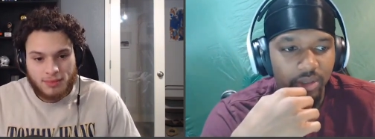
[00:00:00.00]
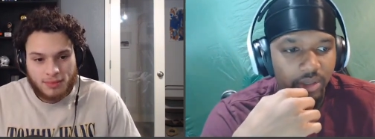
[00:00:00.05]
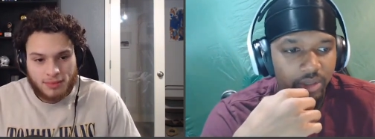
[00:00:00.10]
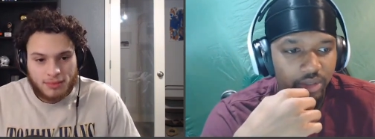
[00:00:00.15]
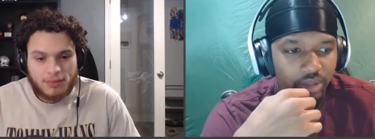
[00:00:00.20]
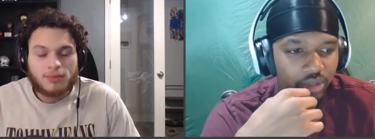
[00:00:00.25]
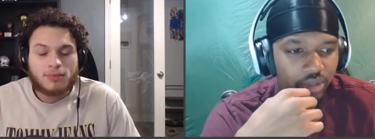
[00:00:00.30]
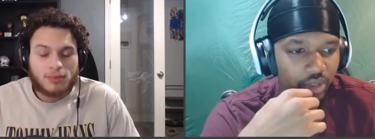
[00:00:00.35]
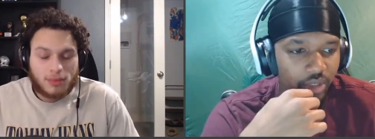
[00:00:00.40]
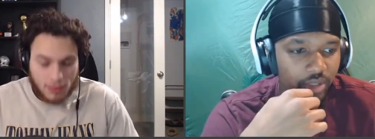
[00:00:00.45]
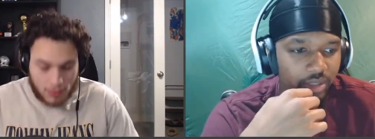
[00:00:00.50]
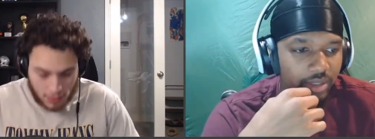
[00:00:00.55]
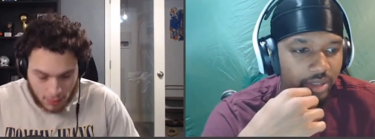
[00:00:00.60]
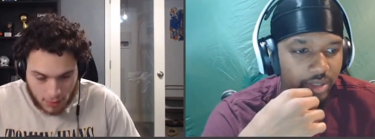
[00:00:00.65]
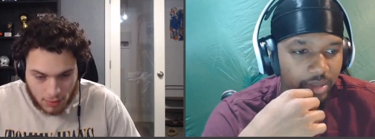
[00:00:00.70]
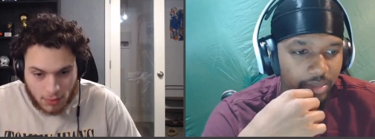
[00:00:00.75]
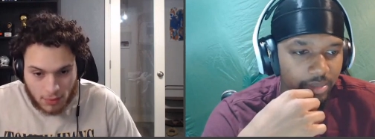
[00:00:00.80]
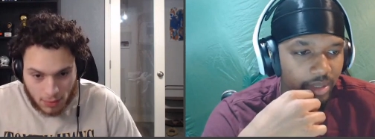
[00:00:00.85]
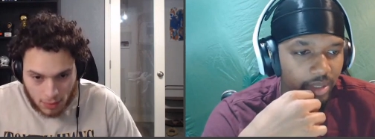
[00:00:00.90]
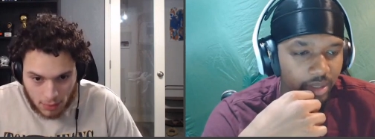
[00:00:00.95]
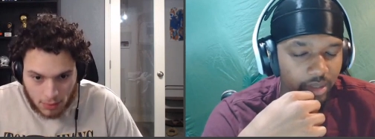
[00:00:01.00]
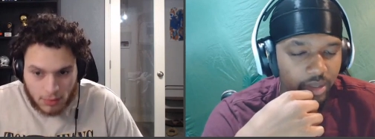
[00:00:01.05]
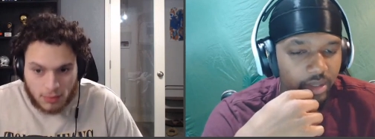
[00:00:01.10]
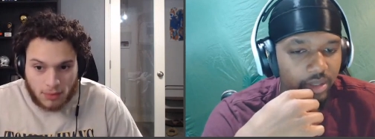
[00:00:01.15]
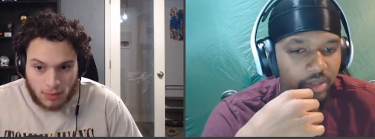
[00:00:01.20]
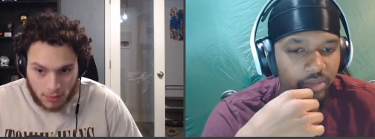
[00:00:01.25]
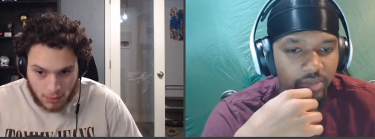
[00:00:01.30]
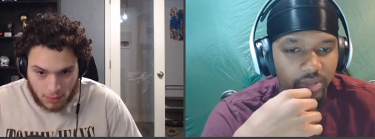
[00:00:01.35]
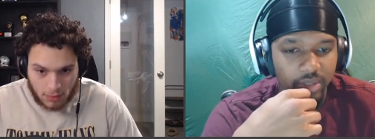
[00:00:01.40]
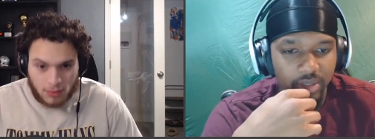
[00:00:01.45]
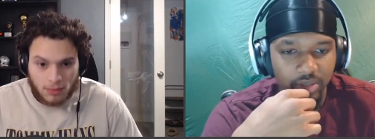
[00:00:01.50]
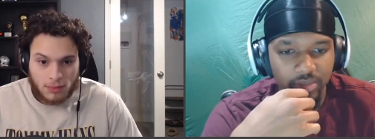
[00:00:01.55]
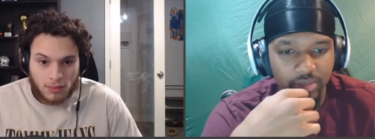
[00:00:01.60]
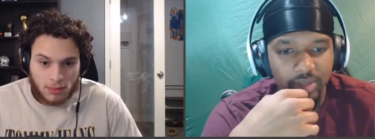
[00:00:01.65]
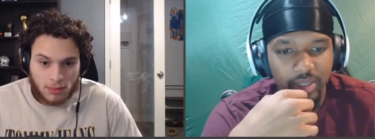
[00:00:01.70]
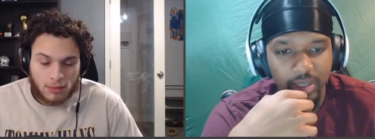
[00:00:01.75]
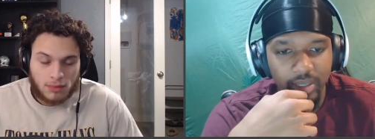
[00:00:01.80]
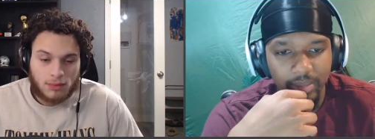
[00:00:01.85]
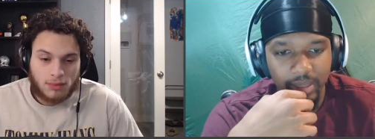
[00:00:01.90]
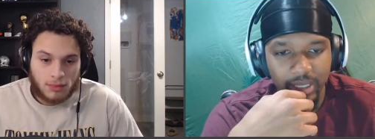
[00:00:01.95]
Speaker 1: constructed to be a good defensive
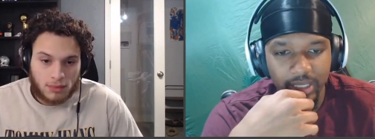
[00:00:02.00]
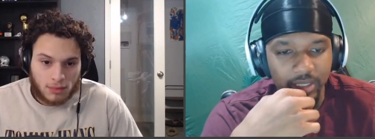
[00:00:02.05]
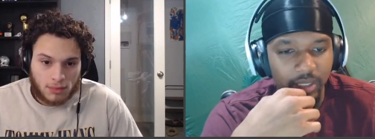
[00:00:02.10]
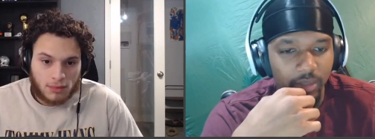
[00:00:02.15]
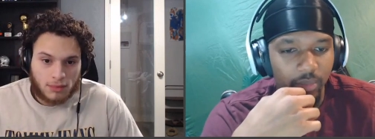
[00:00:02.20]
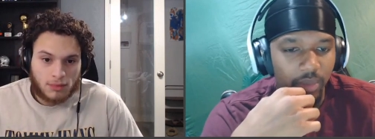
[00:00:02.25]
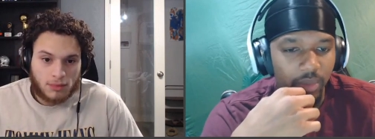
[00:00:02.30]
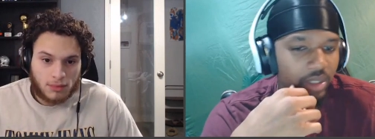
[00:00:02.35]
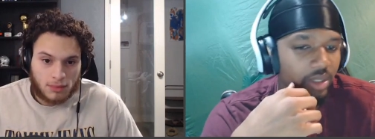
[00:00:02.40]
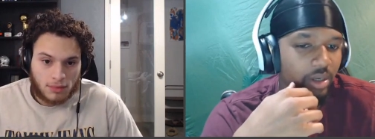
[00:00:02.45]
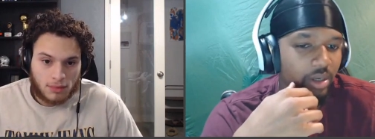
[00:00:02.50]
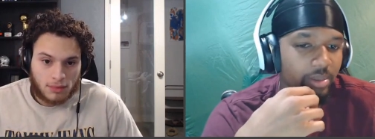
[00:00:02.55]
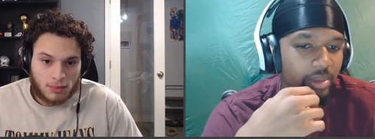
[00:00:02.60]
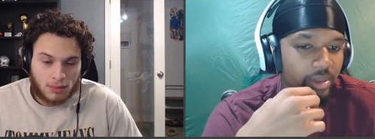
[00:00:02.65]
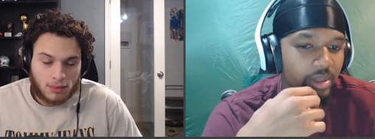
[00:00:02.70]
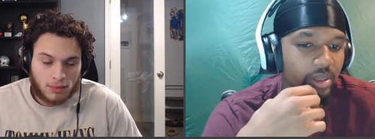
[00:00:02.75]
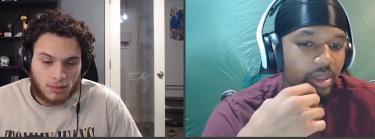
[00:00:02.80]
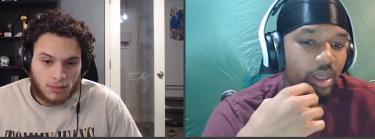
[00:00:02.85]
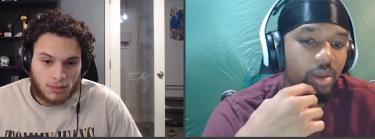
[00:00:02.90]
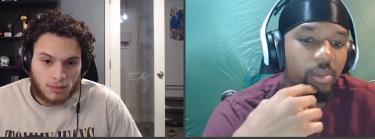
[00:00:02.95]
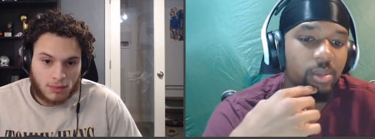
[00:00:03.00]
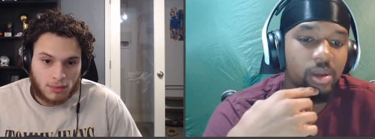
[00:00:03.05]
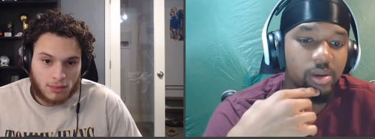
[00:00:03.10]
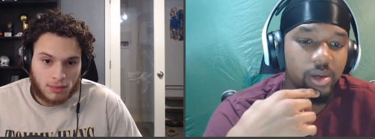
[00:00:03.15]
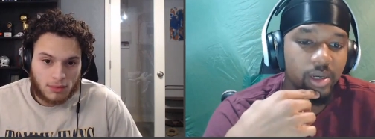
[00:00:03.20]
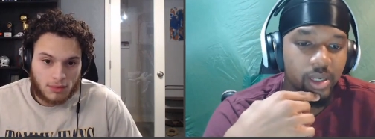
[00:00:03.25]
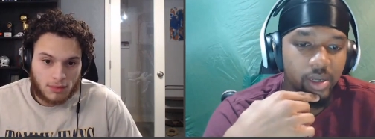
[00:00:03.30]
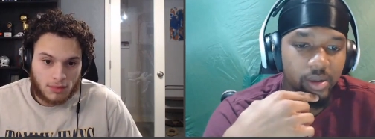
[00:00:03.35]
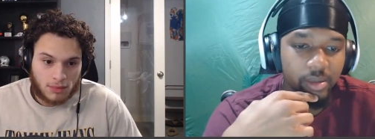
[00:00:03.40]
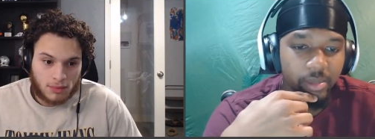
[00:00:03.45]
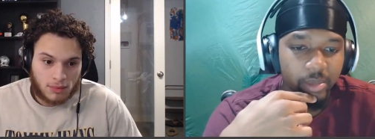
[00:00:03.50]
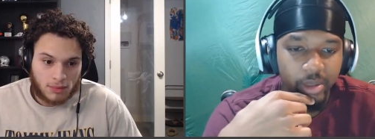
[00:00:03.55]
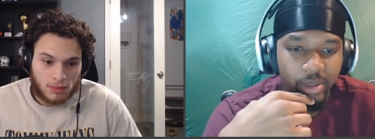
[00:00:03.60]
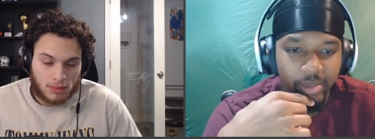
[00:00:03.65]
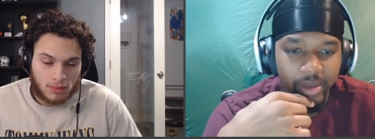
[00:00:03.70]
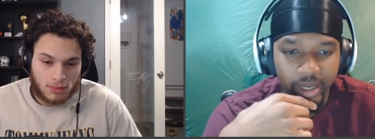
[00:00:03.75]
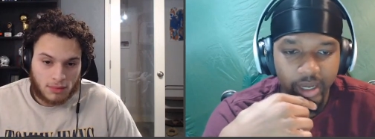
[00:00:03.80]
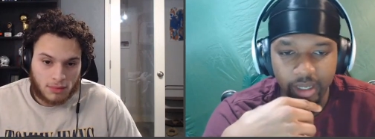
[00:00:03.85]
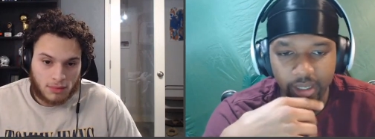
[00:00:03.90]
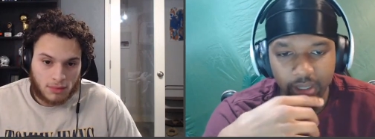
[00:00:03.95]
team. Like I said, we thought they'll be able to clean up on the
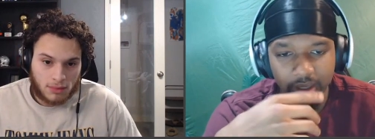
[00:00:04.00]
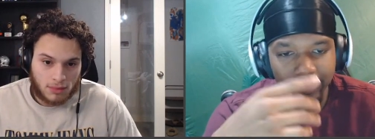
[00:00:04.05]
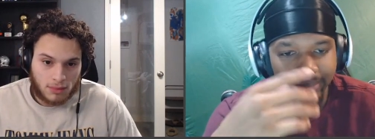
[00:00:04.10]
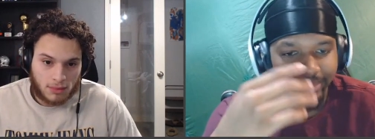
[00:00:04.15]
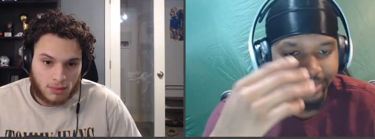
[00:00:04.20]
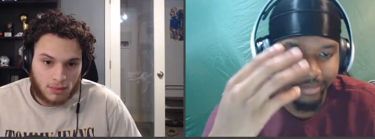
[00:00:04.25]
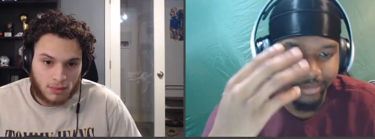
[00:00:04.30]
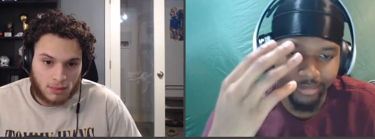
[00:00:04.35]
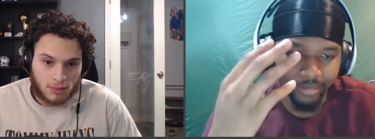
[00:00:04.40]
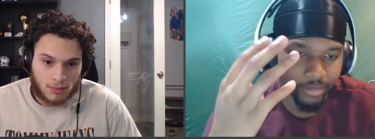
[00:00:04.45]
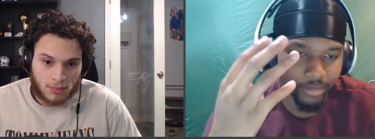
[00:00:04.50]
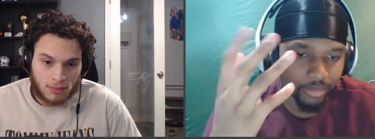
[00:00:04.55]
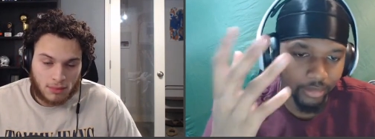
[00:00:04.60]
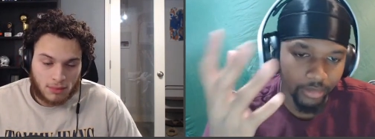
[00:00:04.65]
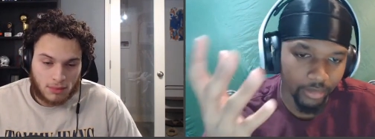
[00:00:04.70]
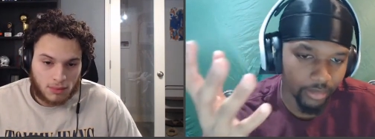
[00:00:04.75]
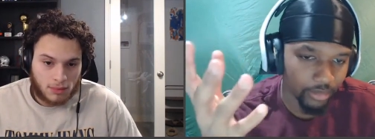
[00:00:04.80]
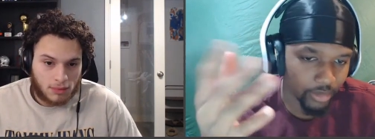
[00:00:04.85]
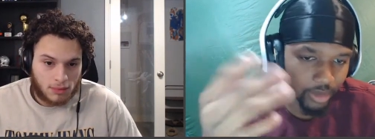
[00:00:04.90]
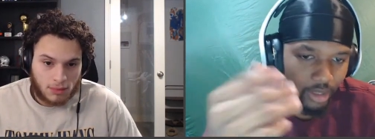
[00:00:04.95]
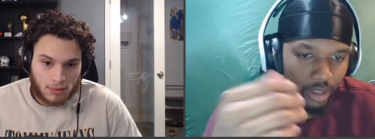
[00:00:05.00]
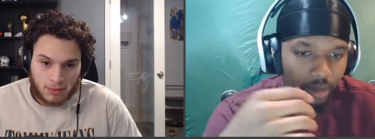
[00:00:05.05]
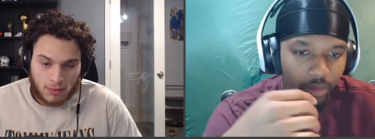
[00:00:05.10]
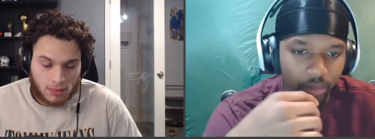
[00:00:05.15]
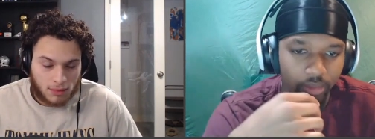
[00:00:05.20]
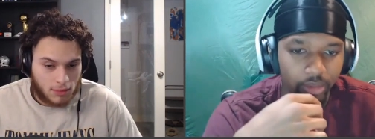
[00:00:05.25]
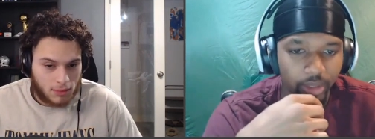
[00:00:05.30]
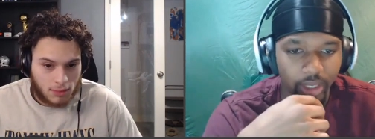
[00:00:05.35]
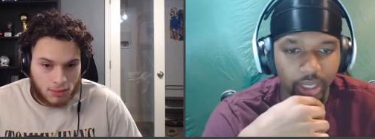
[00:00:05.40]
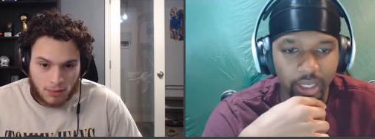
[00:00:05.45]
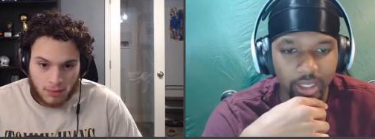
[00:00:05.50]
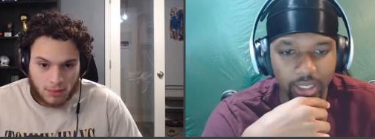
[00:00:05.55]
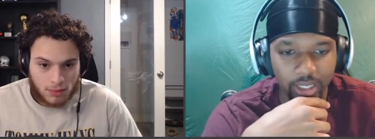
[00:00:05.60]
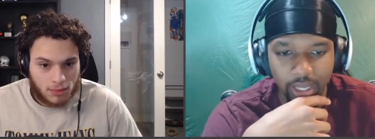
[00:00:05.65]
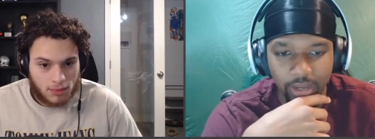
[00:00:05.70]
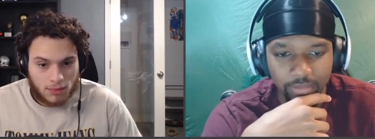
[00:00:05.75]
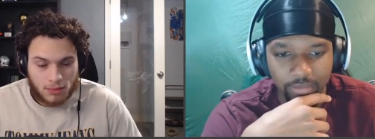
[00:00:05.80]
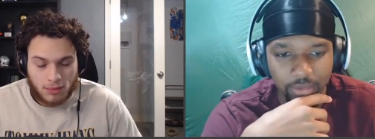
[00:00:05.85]
back end. No, like they have